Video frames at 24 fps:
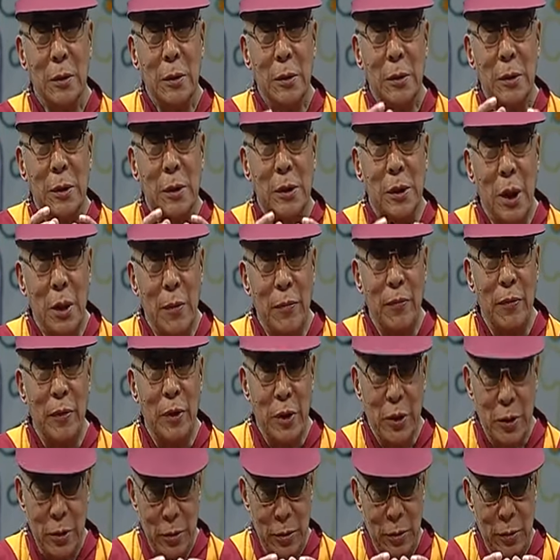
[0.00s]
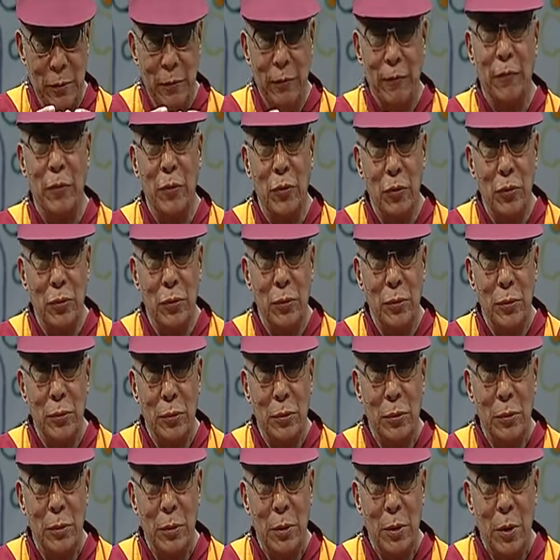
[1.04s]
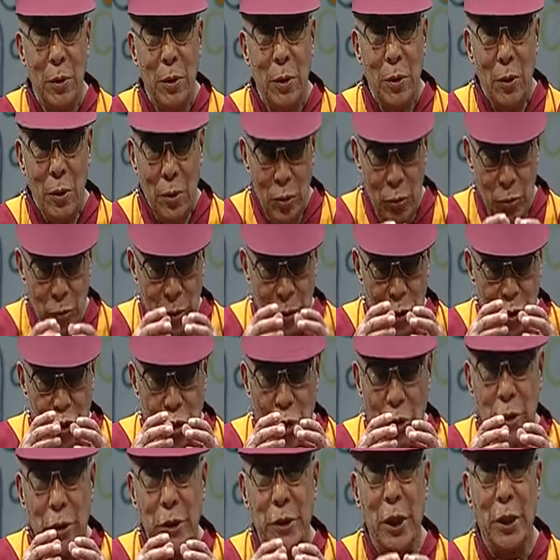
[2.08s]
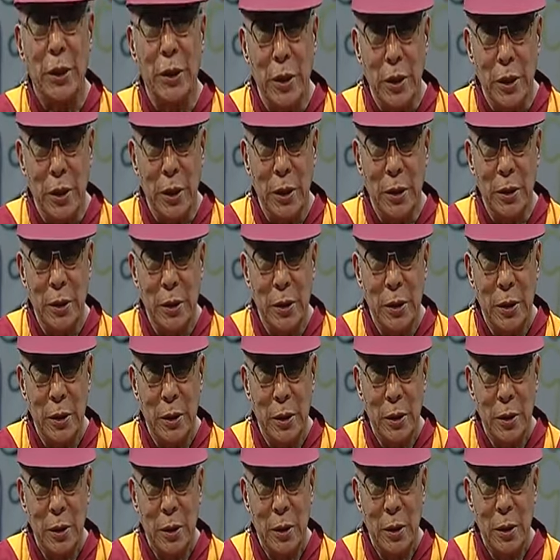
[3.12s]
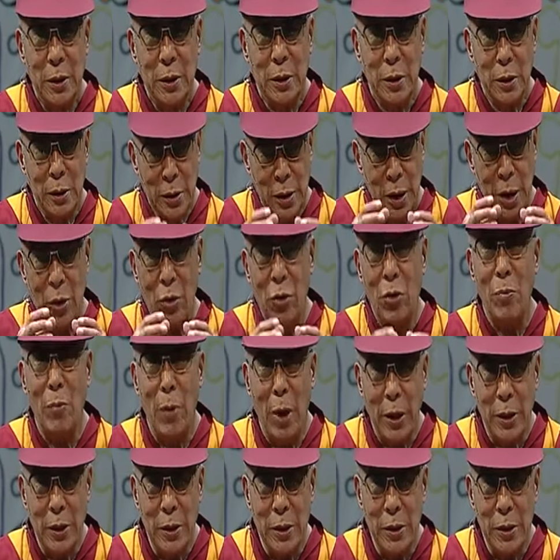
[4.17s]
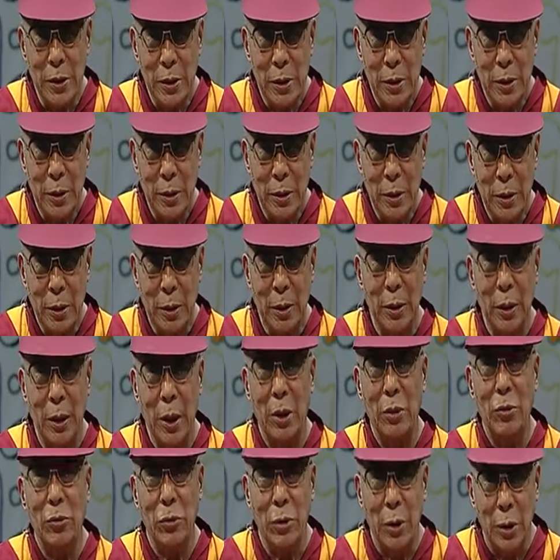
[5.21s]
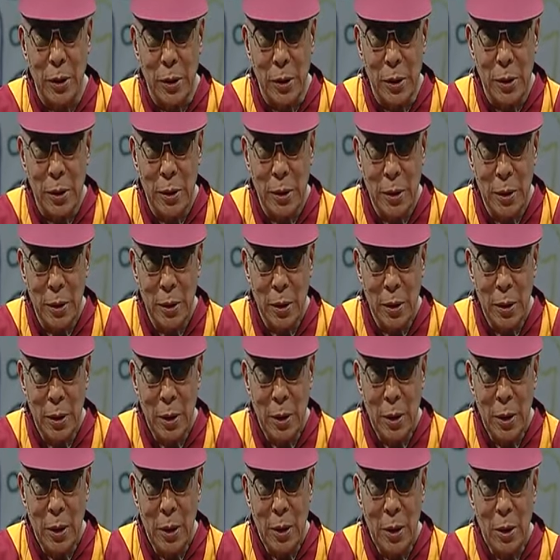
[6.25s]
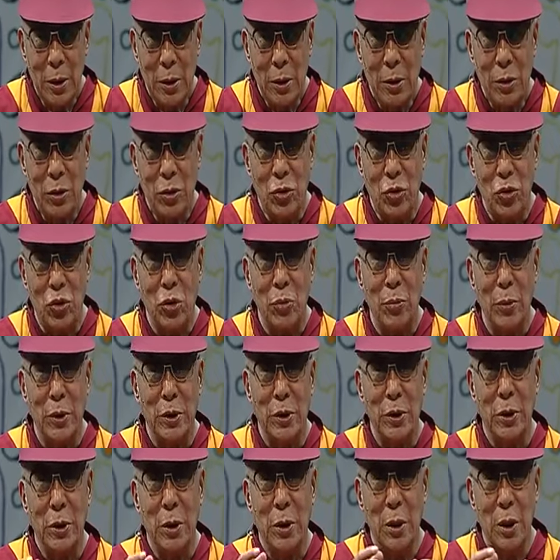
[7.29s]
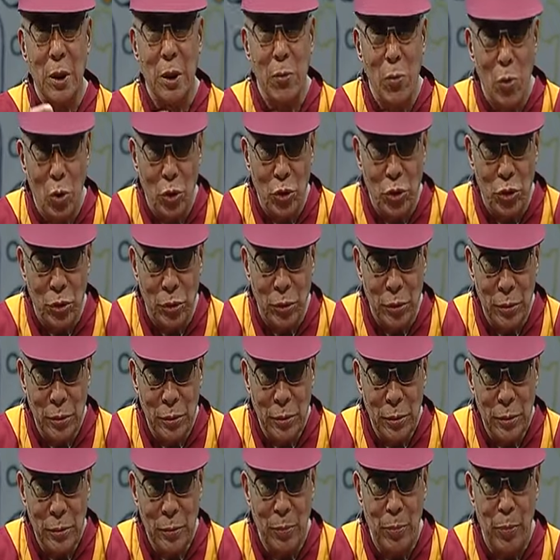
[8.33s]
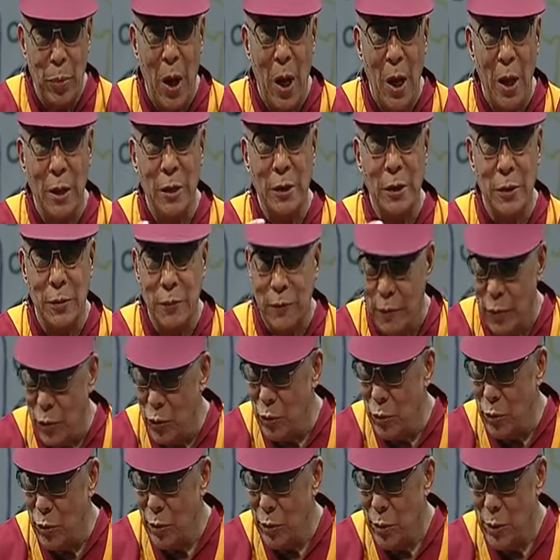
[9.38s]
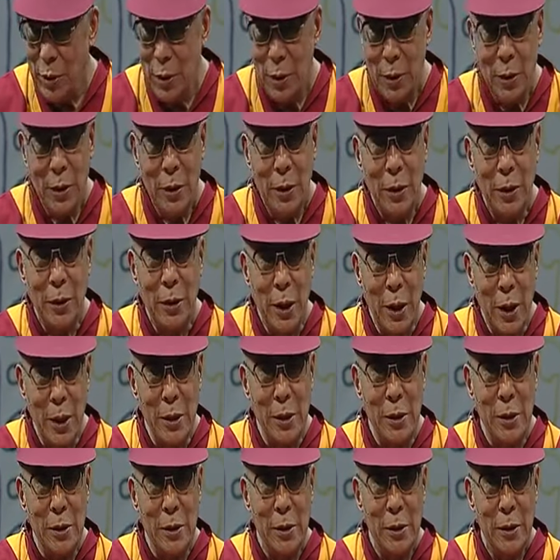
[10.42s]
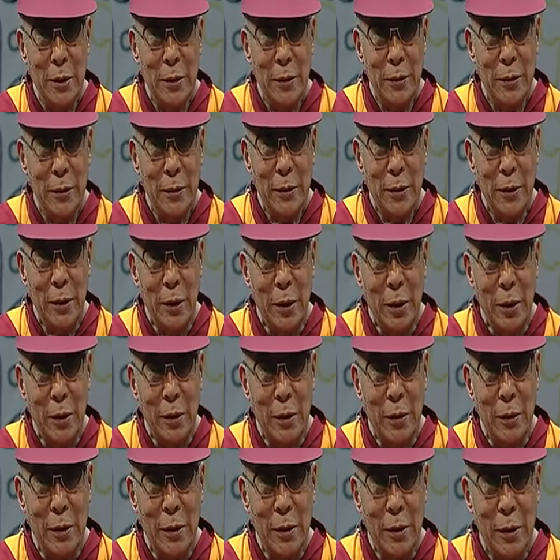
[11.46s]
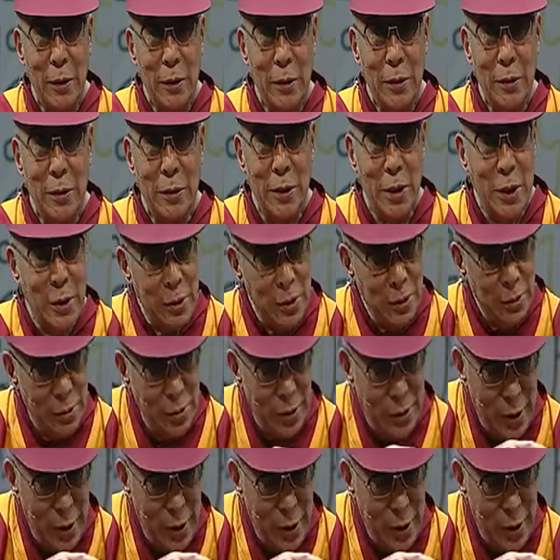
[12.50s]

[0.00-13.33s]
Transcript: selfish sort of view with short-sightedness, narrow-minded, ignorance, too much emotion, biased view, then uh, just as you